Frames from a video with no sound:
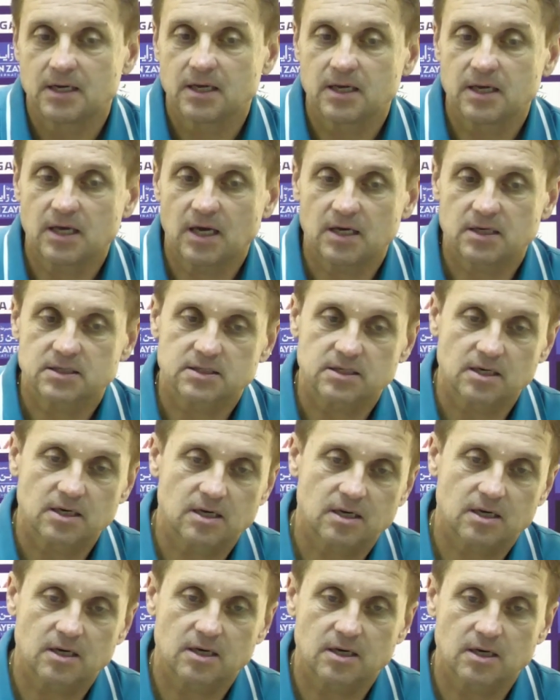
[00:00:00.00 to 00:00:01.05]
Yes,
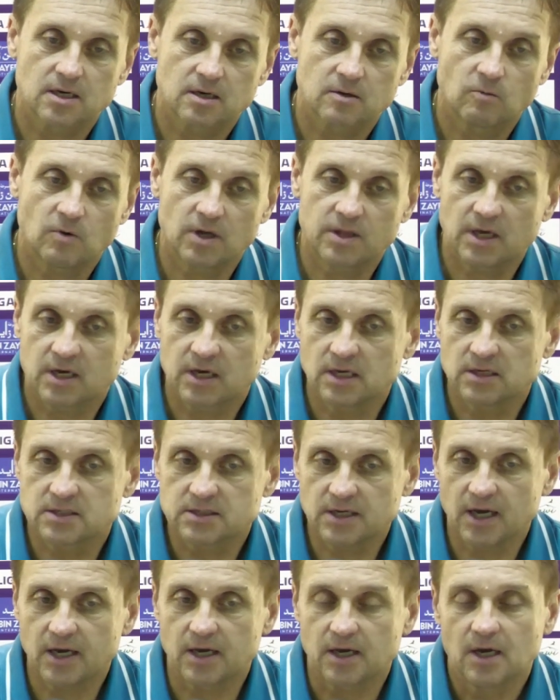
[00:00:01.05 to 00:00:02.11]
what I can
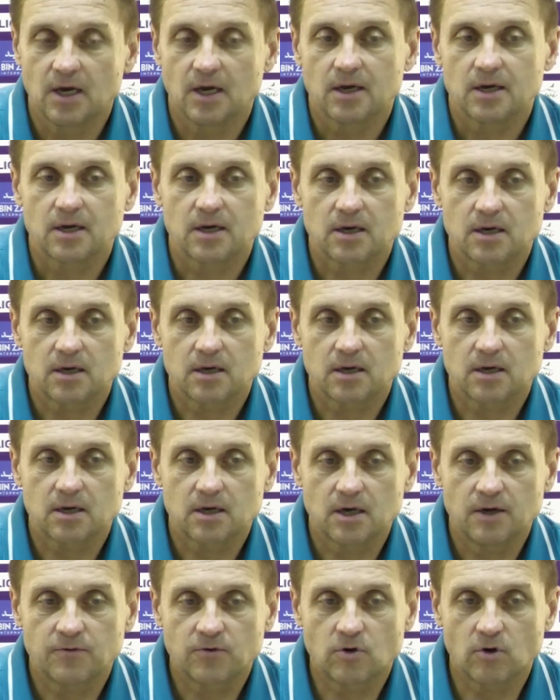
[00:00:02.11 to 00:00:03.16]
say,
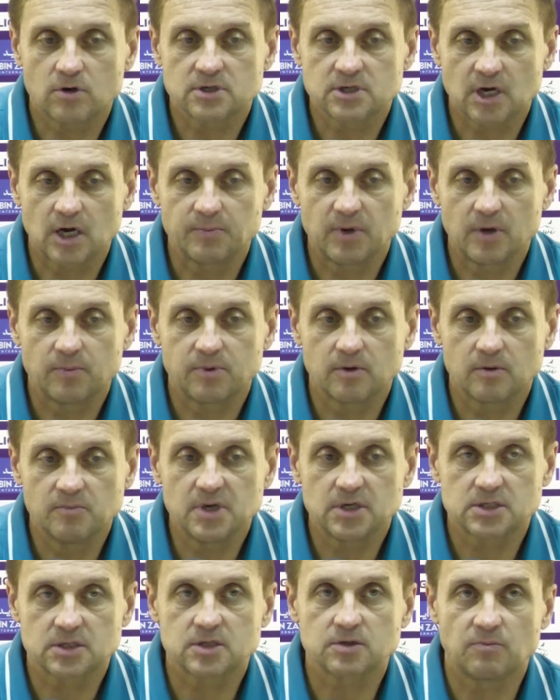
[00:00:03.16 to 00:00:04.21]
of course, Habib
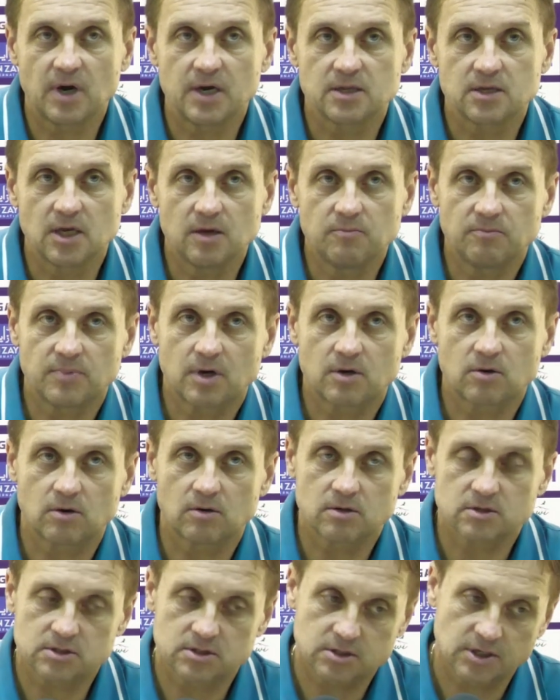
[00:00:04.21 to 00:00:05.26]
missed my team
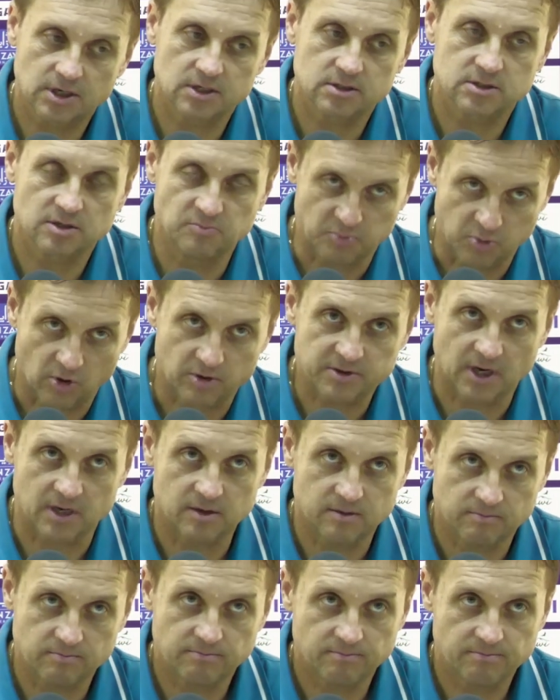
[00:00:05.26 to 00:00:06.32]
because he's
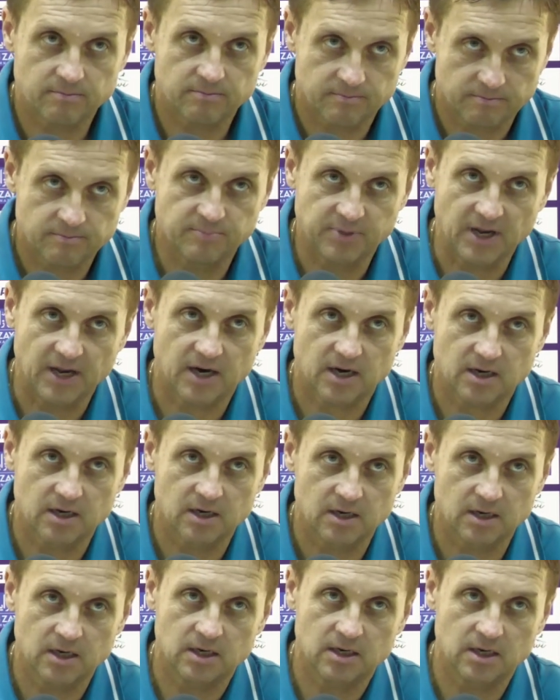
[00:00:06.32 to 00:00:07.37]
important player
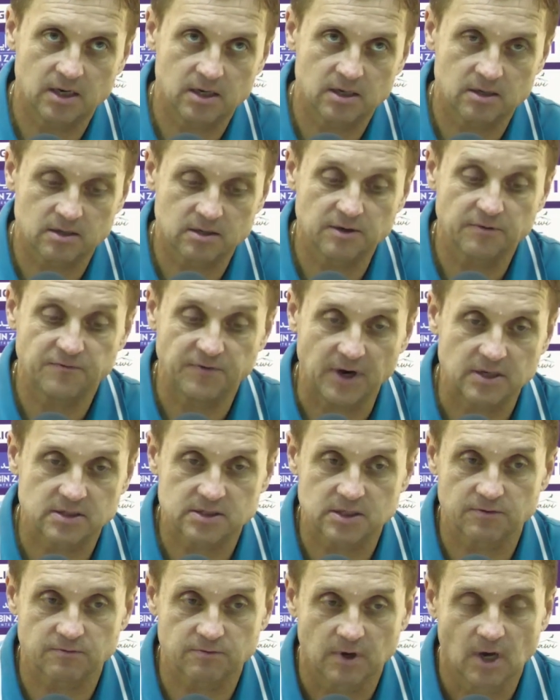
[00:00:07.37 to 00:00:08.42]
in
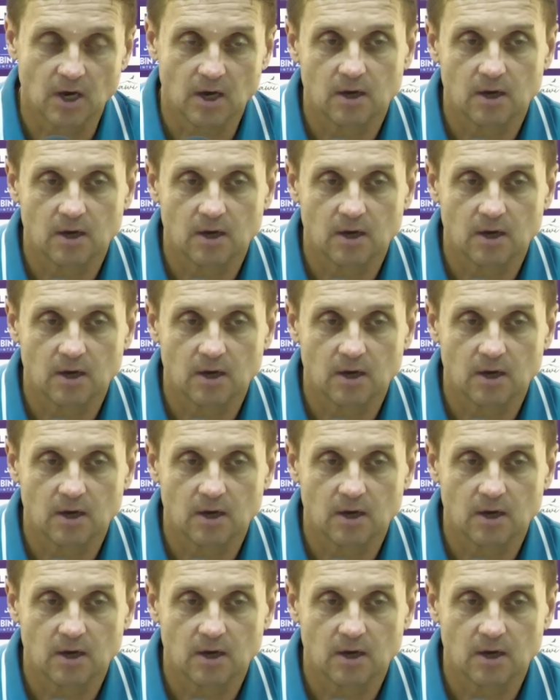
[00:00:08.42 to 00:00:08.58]
defensive,